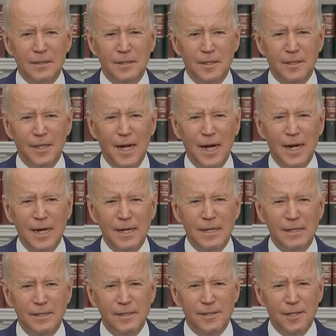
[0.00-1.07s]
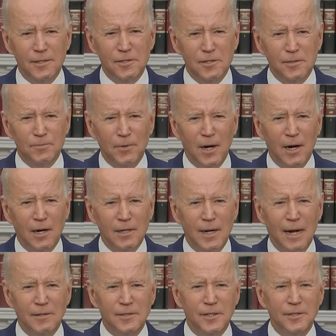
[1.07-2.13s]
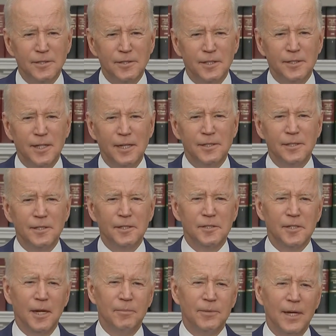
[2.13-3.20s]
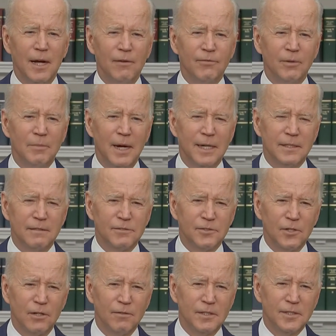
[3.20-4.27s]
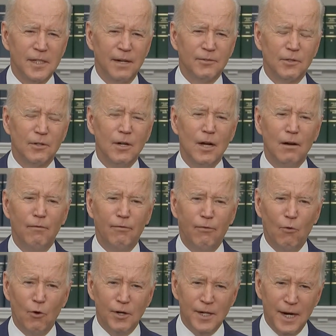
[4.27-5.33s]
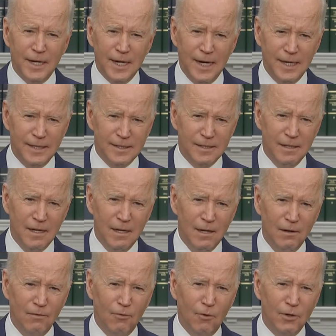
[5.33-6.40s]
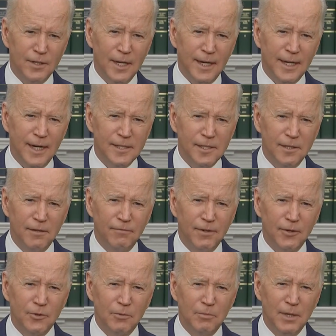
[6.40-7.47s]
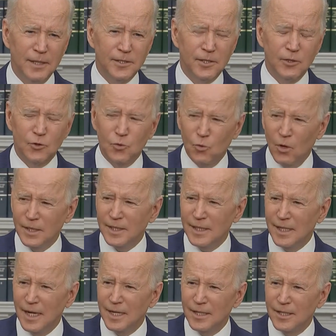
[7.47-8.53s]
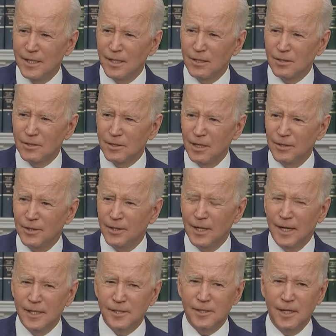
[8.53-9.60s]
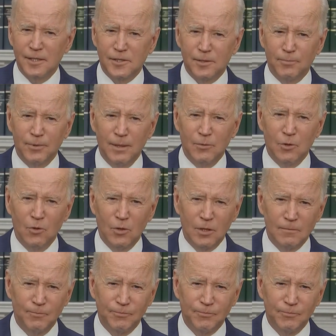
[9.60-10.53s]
Today, Justice Breyer announces his intention to step down from active service after four decades on the federal bench and 28 years on the United States Supreme Court.